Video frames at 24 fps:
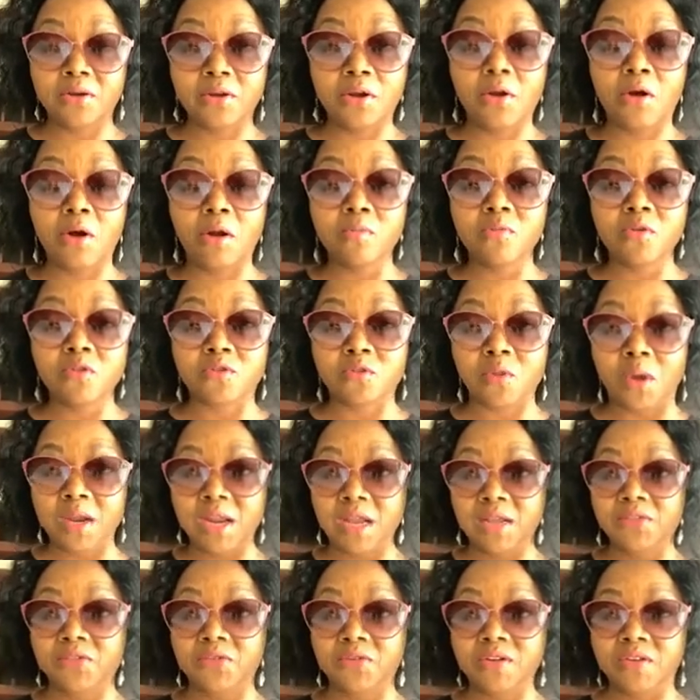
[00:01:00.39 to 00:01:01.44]
I got to call
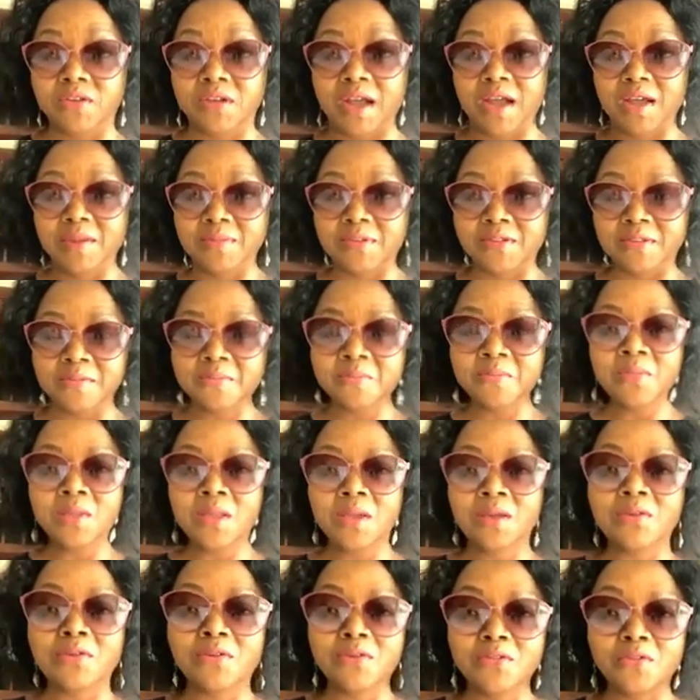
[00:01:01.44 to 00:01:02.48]
Botswana 3 times.
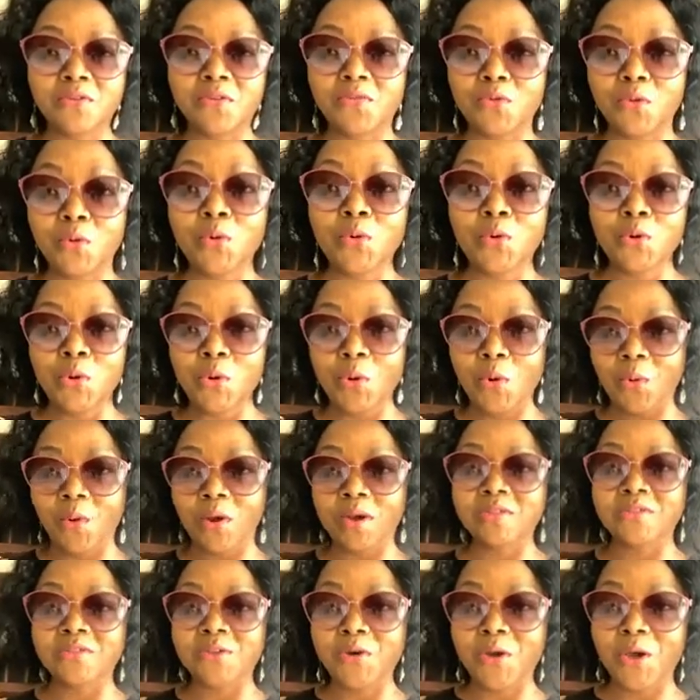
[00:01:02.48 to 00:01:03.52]
Those of you who know
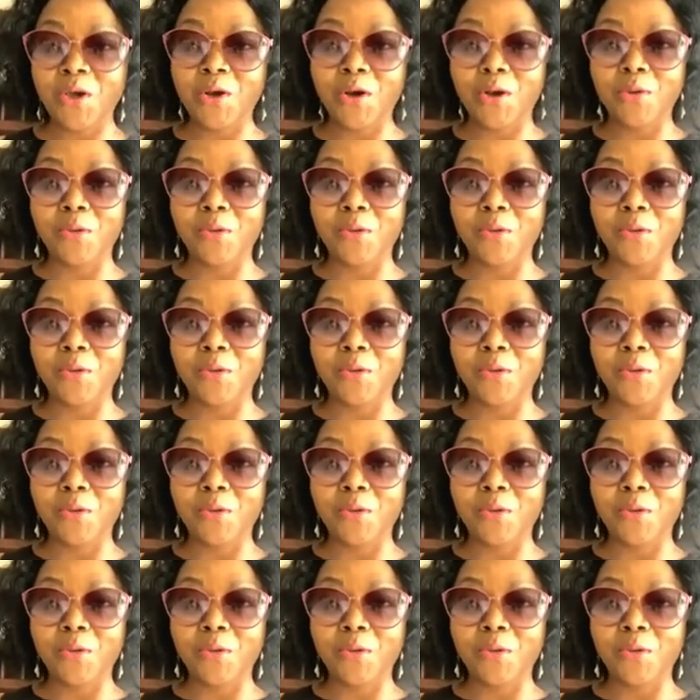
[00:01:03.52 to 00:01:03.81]
what is